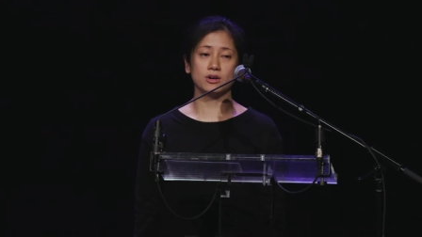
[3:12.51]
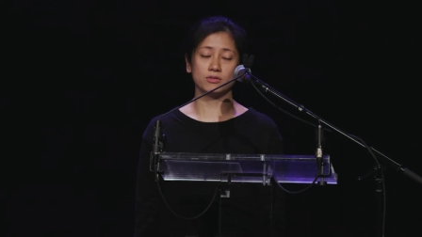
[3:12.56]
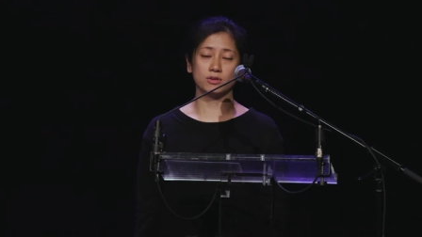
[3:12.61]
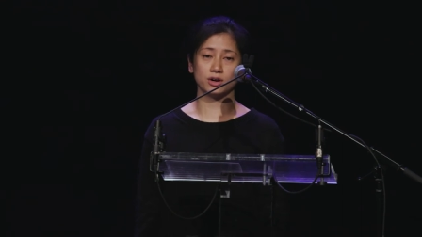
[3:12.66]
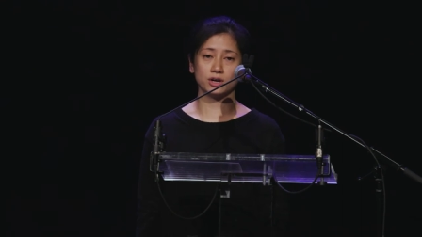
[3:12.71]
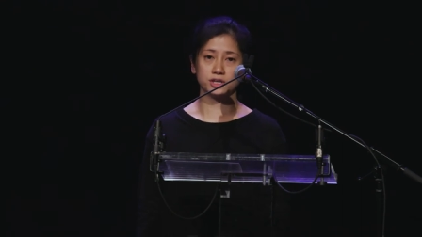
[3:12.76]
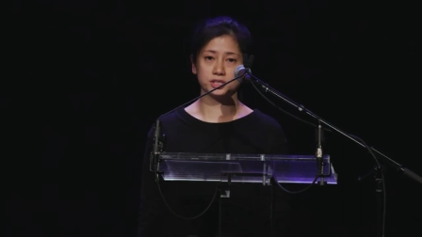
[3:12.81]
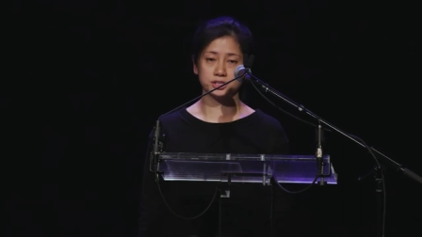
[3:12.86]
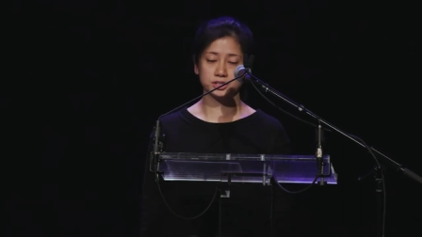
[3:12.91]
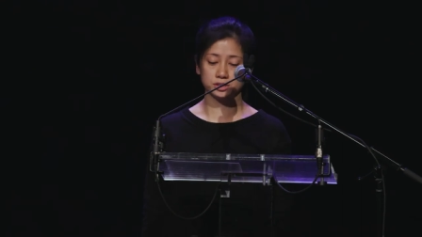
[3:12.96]

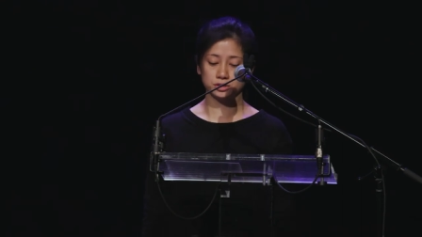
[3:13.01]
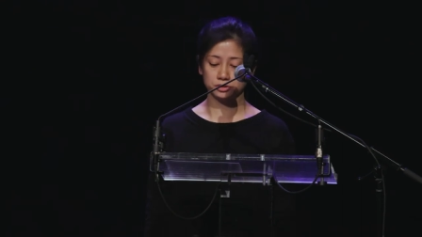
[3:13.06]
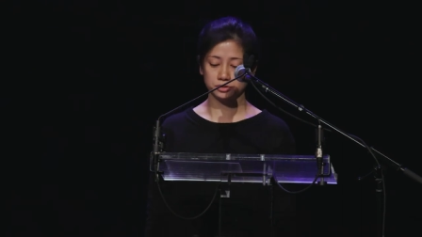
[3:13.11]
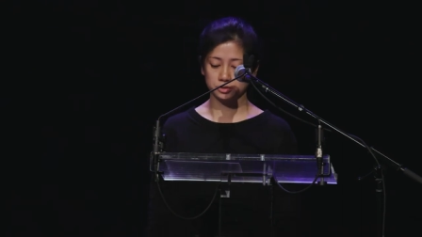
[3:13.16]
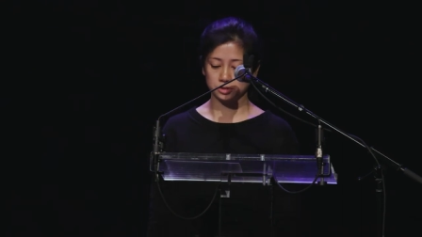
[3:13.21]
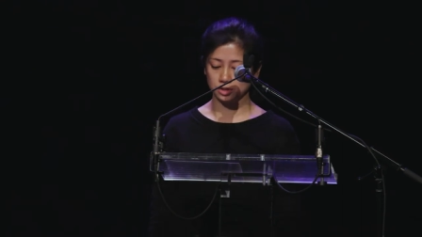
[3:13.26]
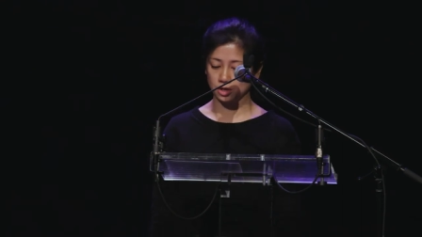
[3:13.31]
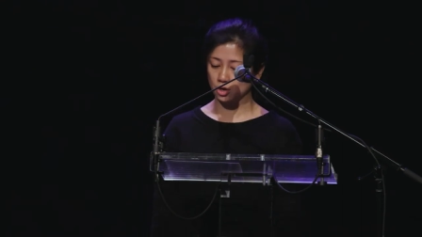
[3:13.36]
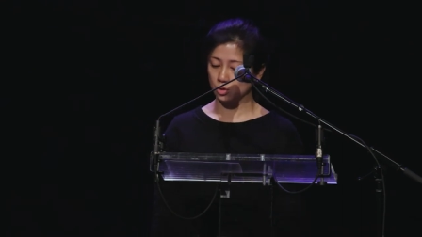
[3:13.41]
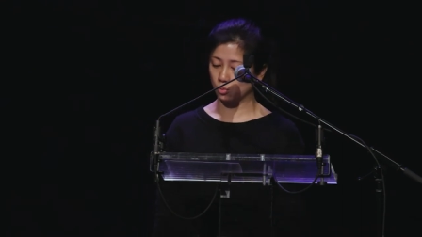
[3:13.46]

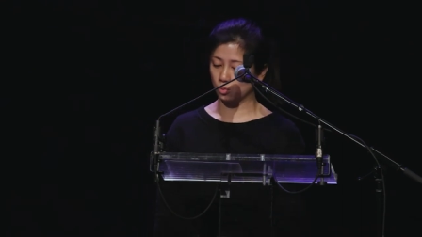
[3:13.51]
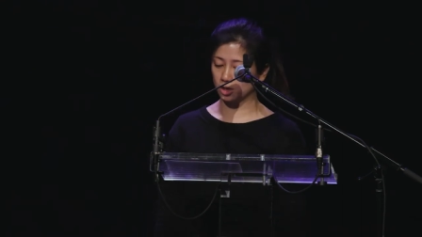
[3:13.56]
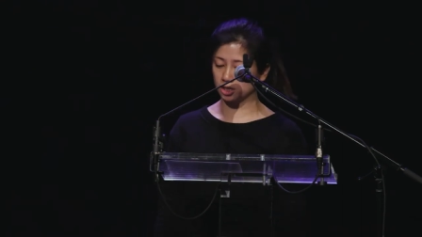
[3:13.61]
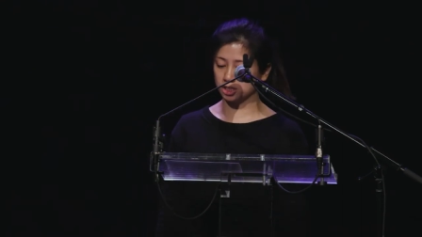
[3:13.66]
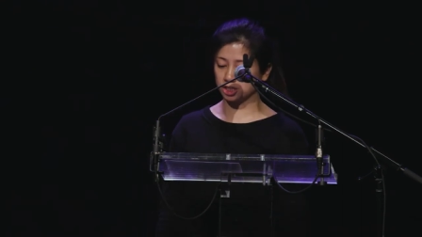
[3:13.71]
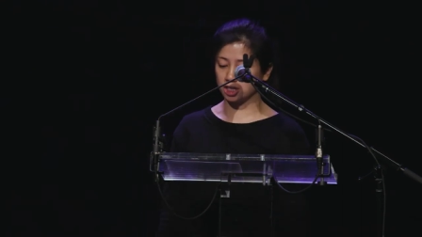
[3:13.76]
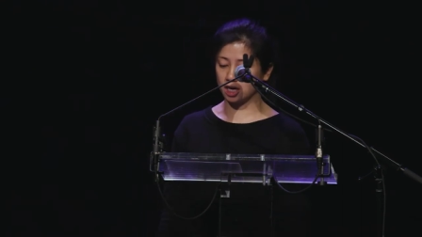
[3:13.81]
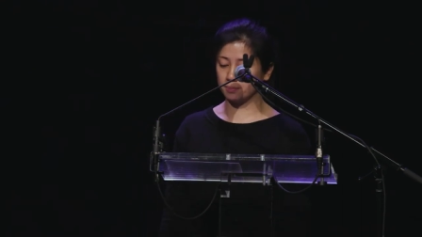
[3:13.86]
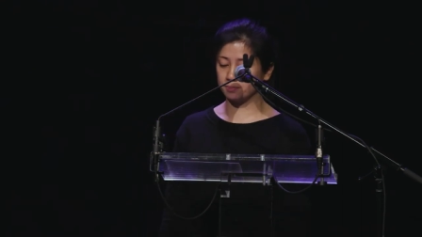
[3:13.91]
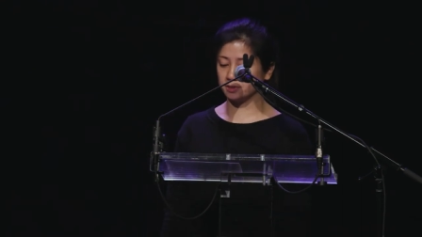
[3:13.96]
rehearsals,
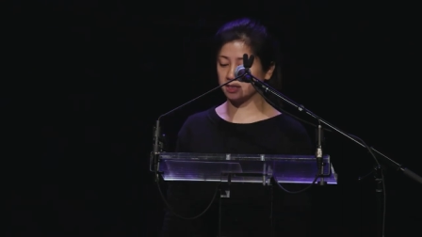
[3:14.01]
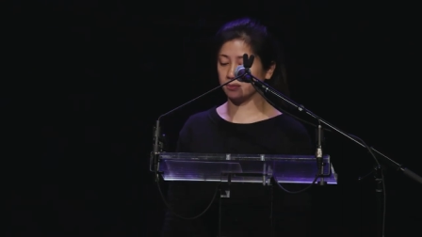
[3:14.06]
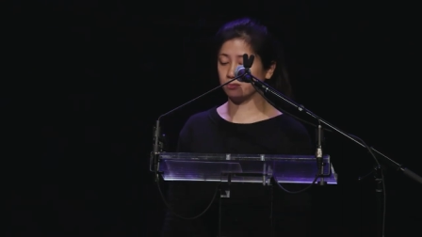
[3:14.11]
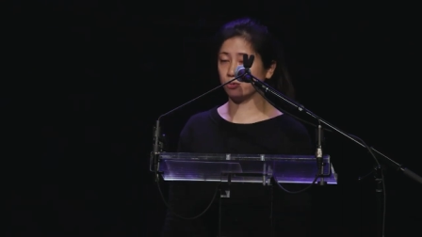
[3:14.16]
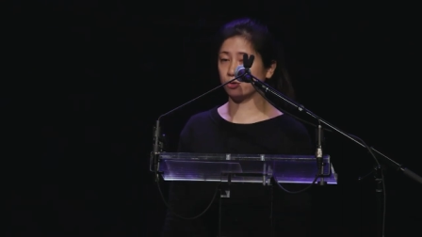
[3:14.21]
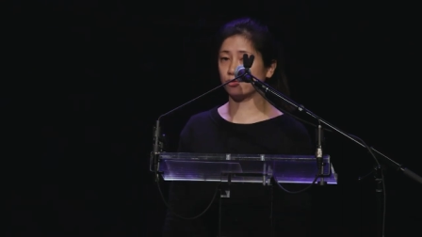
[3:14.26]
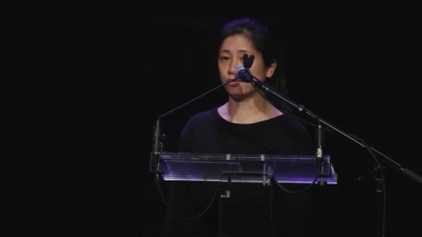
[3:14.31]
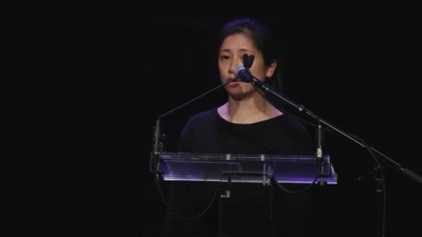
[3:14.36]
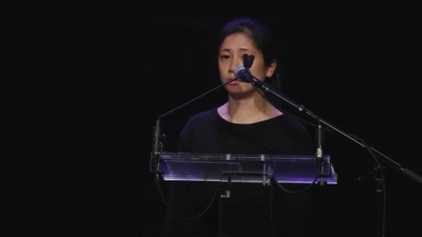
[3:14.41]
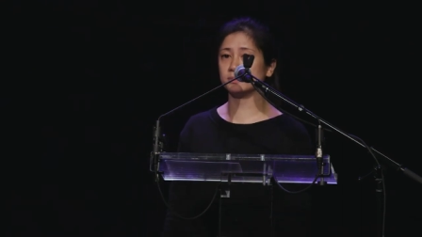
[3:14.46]
workshops, and
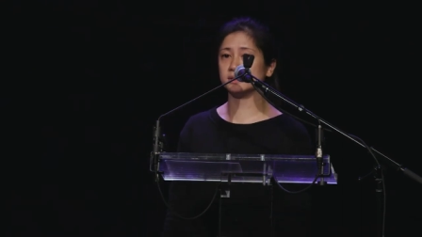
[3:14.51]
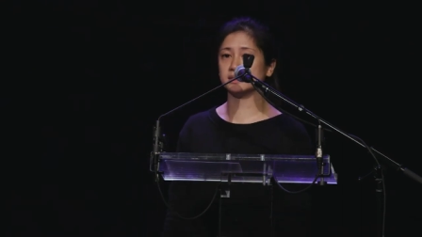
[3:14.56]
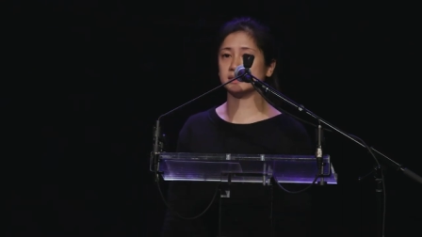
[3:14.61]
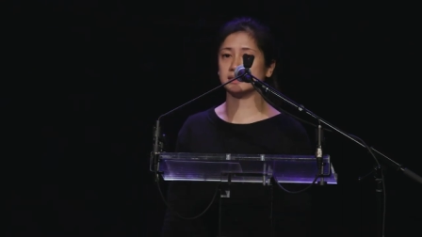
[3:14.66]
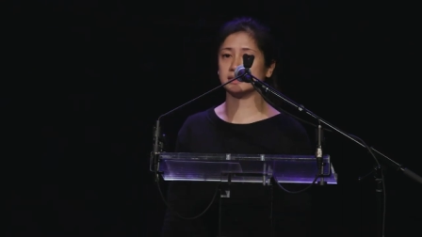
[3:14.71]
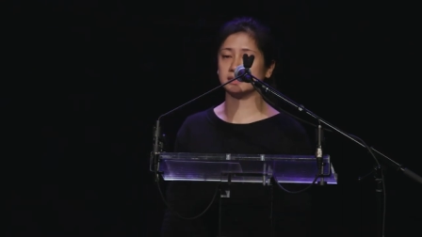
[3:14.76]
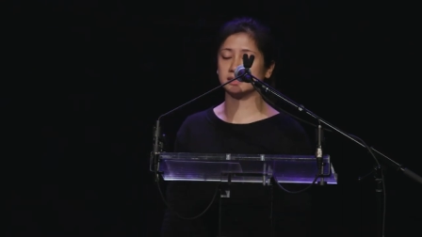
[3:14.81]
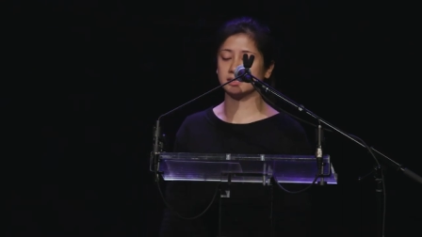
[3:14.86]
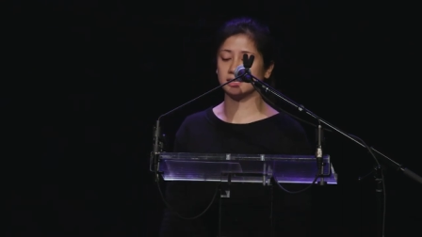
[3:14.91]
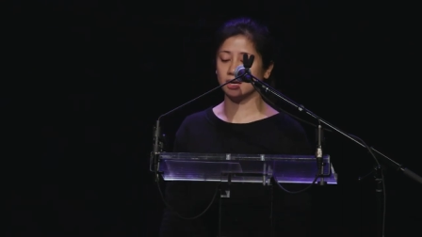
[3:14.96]

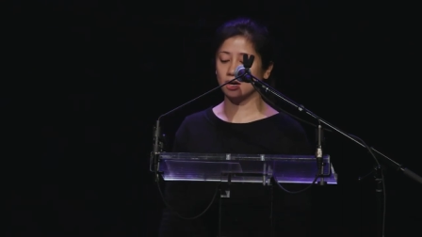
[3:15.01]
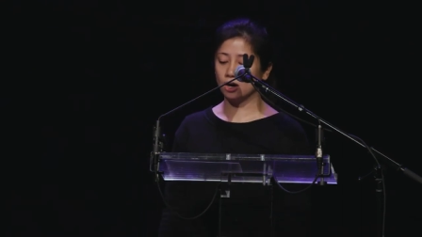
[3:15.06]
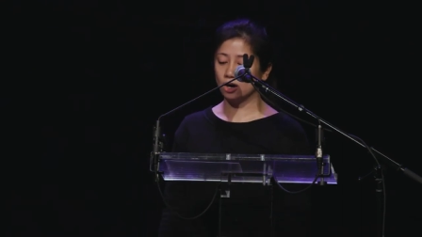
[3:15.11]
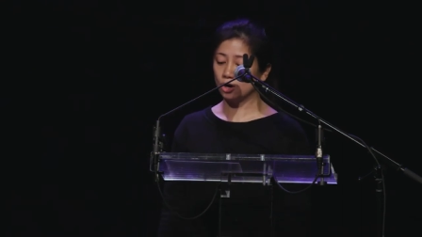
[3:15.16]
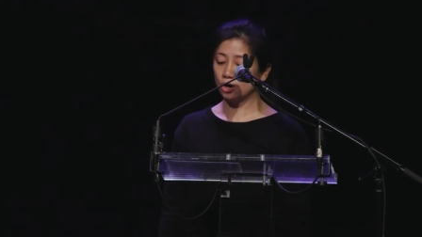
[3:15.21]
performances